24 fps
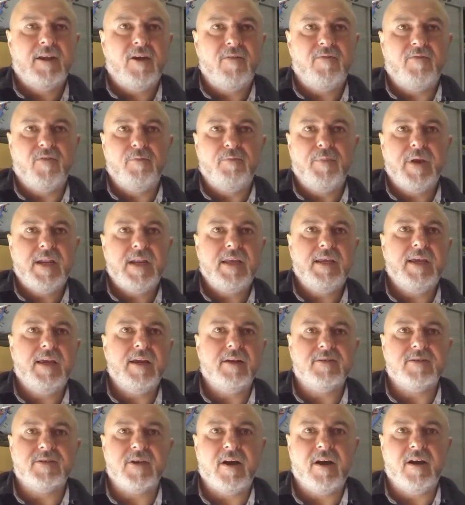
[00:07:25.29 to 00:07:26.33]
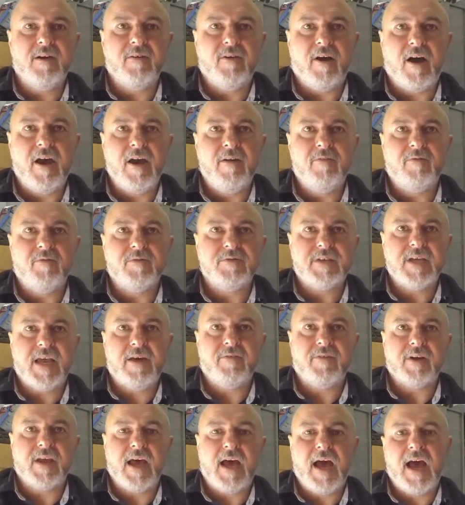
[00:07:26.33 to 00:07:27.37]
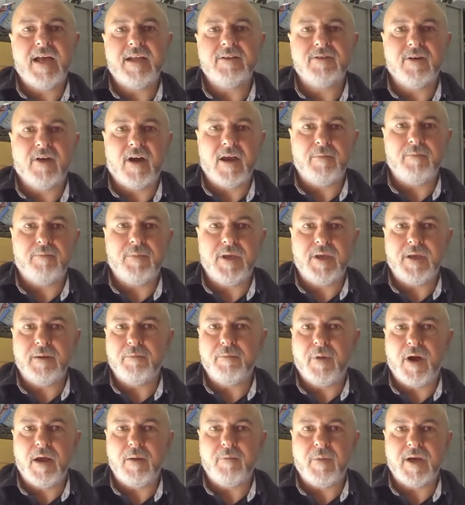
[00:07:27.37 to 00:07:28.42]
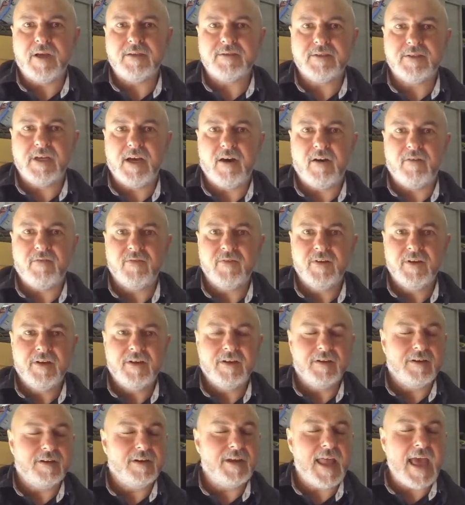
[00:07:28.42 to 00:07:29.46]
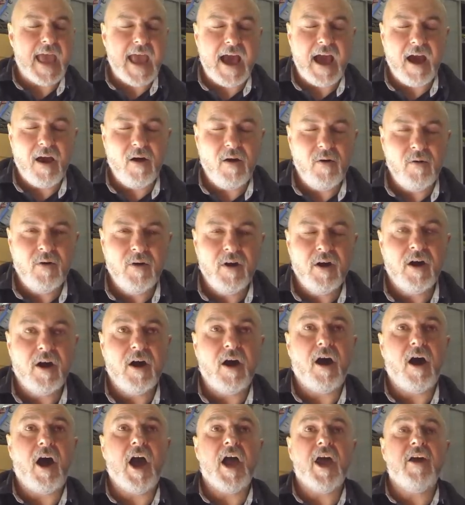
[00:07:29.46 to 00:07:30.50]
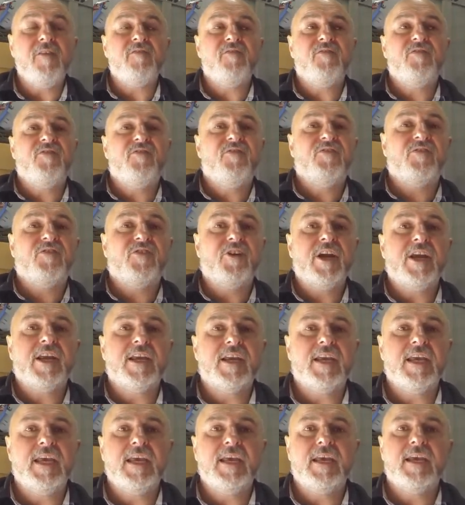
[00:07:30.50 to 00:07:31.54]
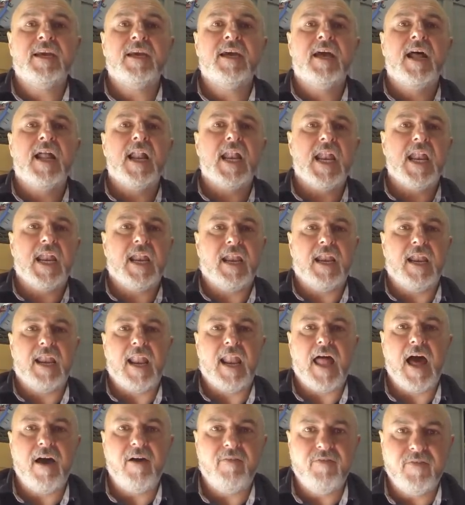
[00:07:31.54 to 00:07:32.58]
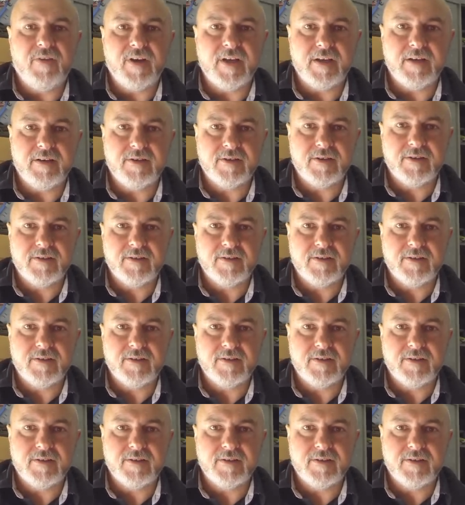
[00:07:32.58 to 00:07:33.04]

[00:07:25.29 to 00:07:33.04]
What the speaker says: For many years I was having a hard time being by myself. Now I freaking love it.